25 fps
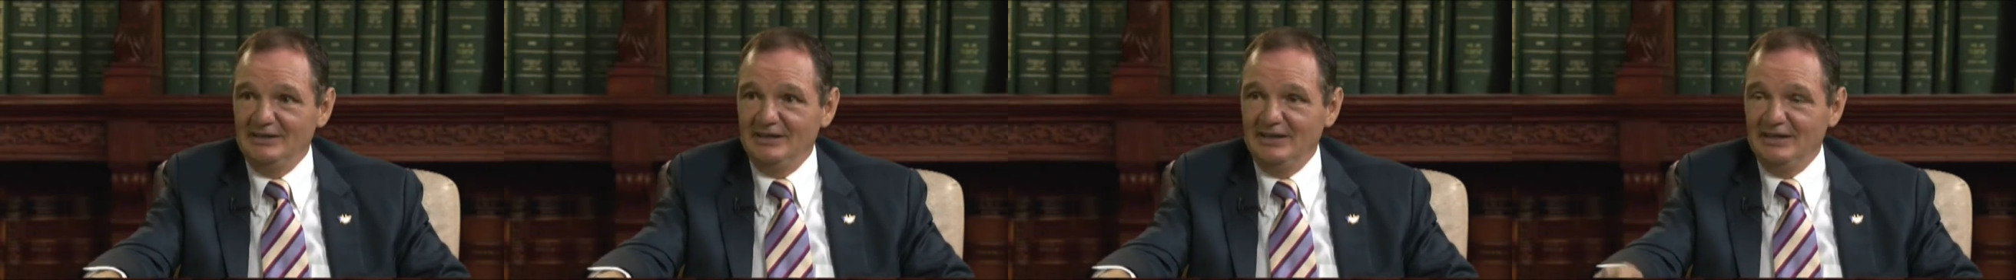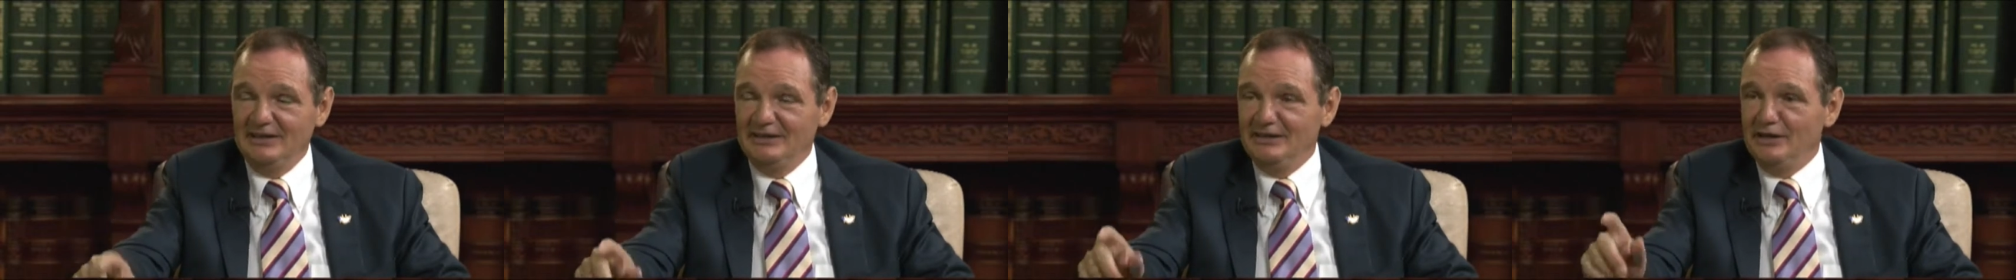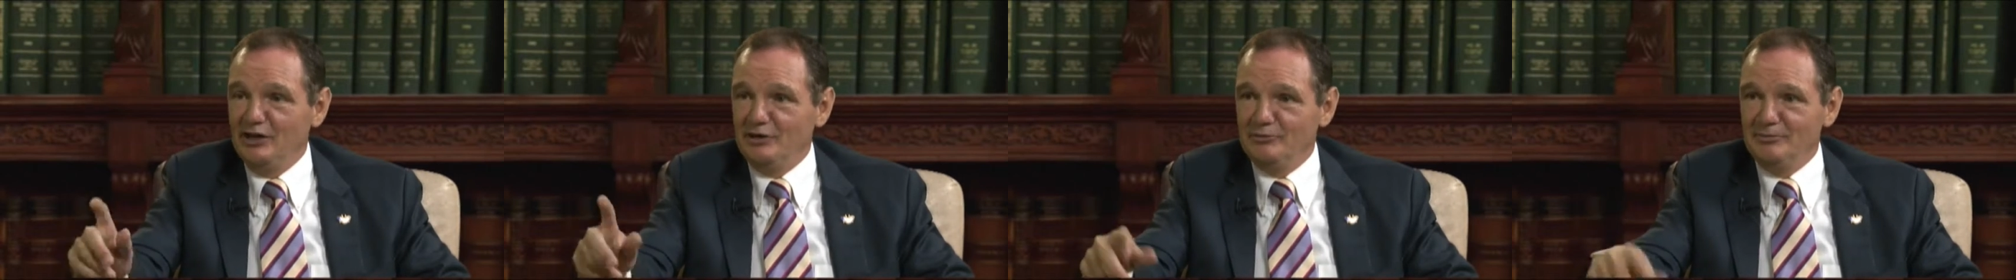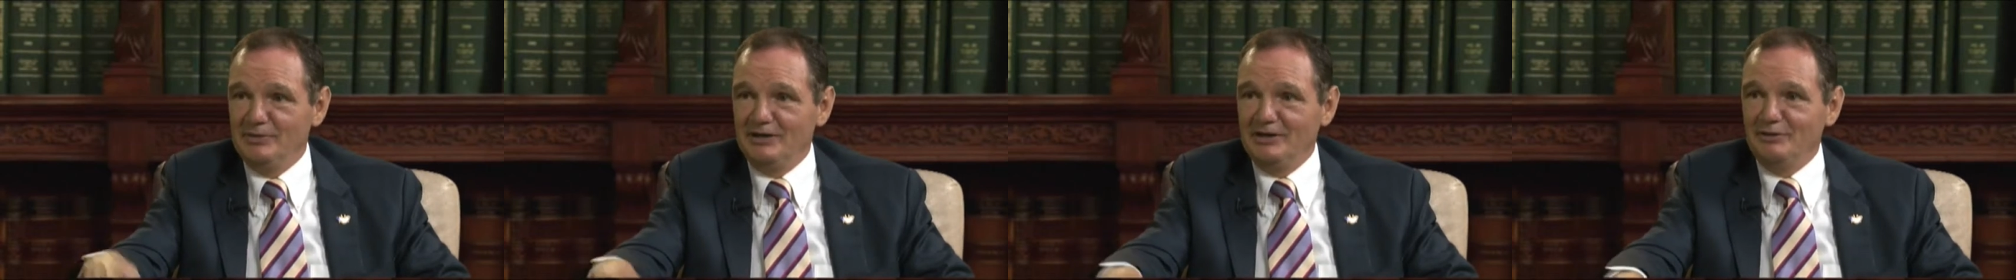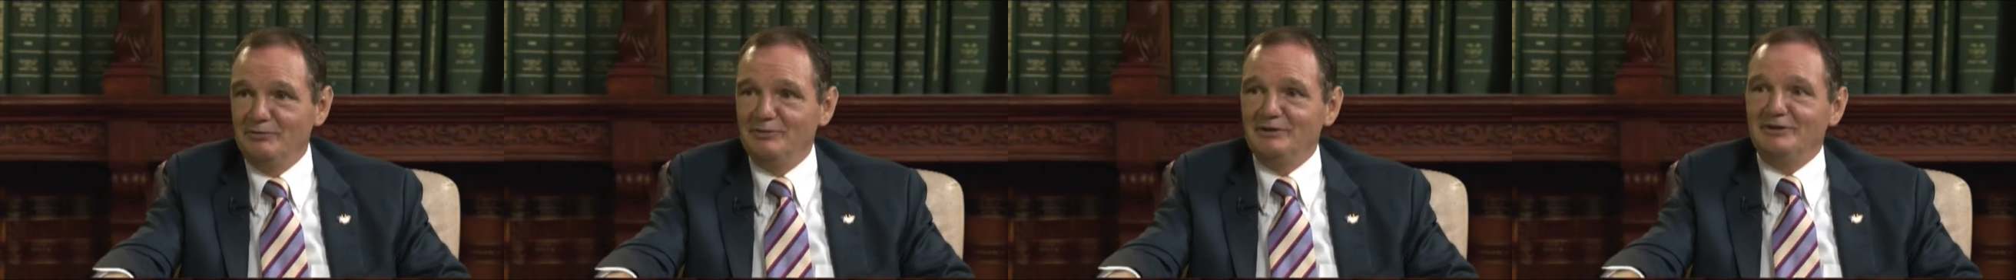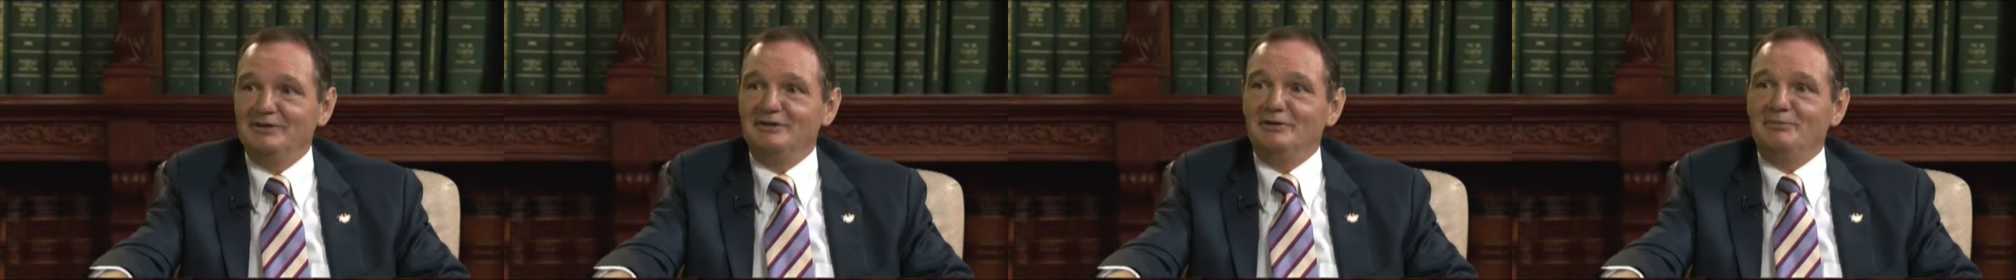and no money
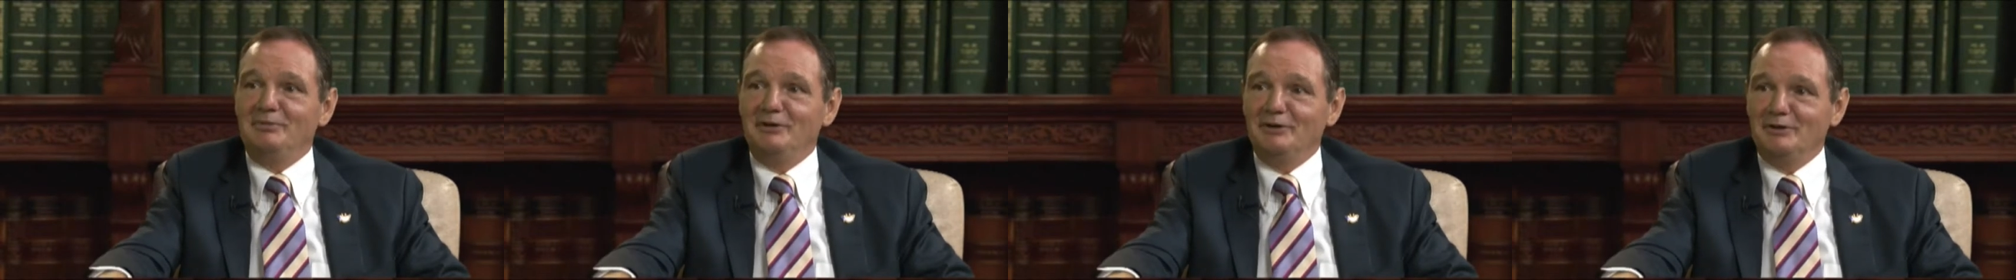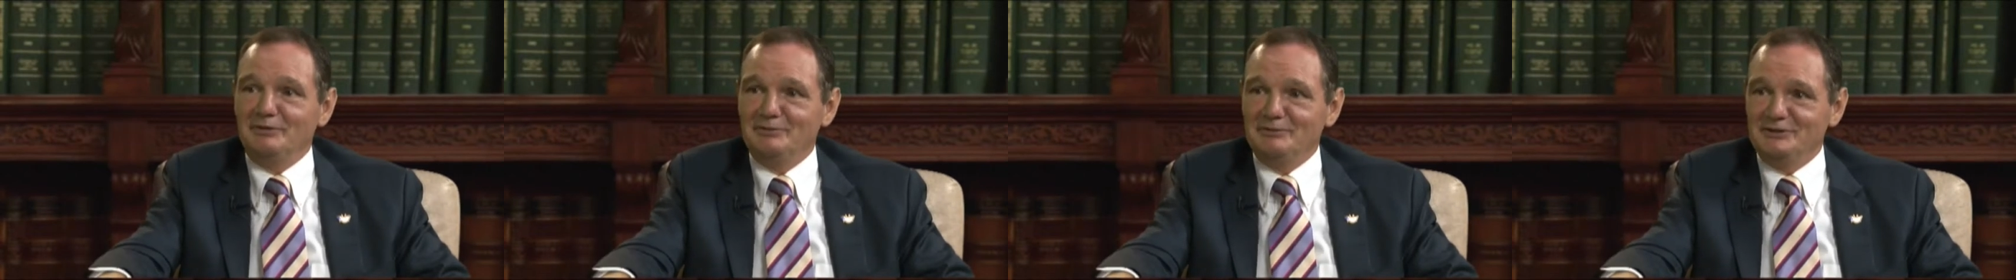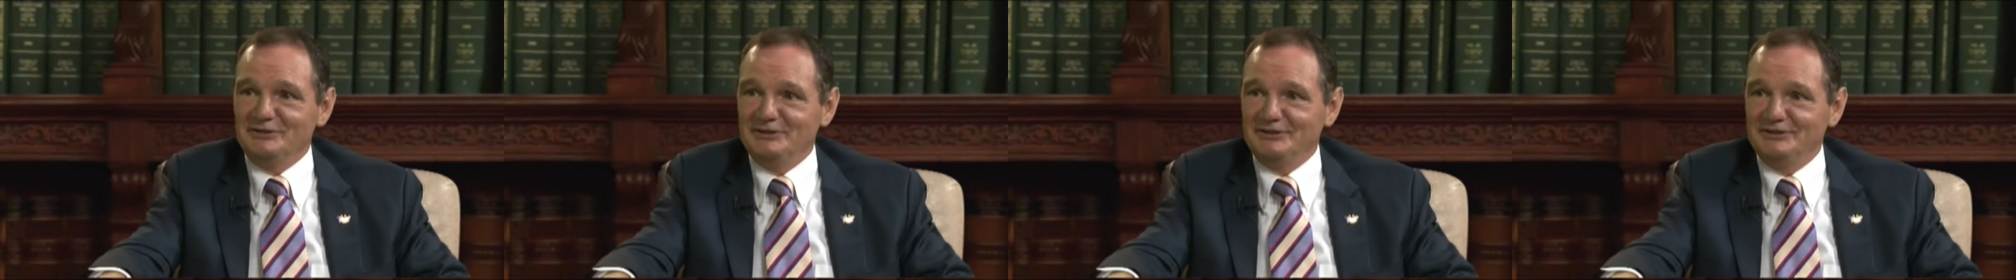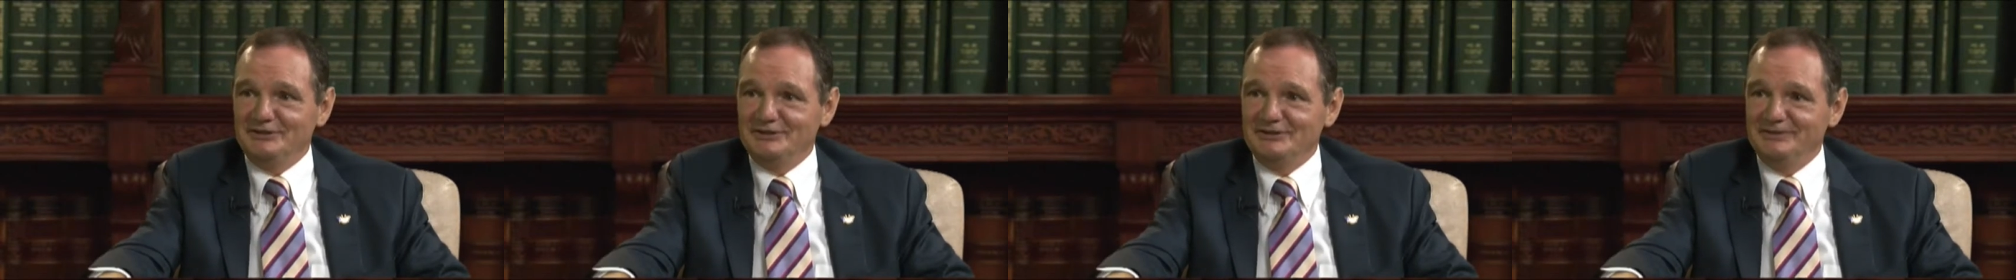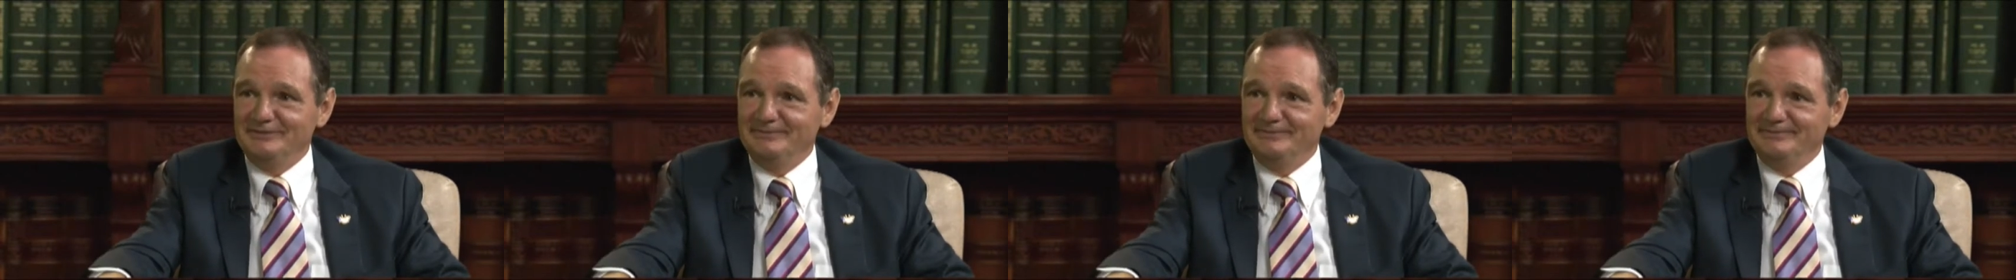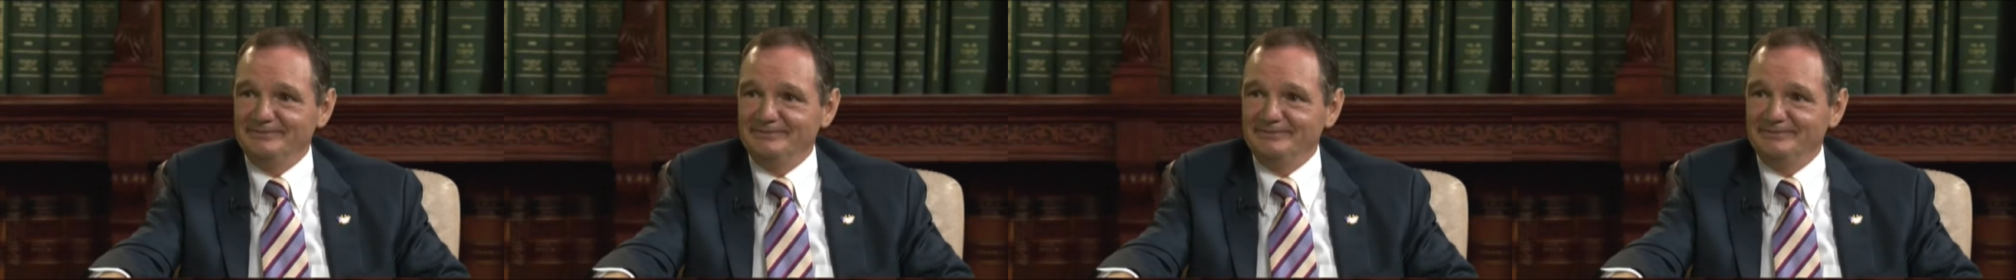went into poker machines.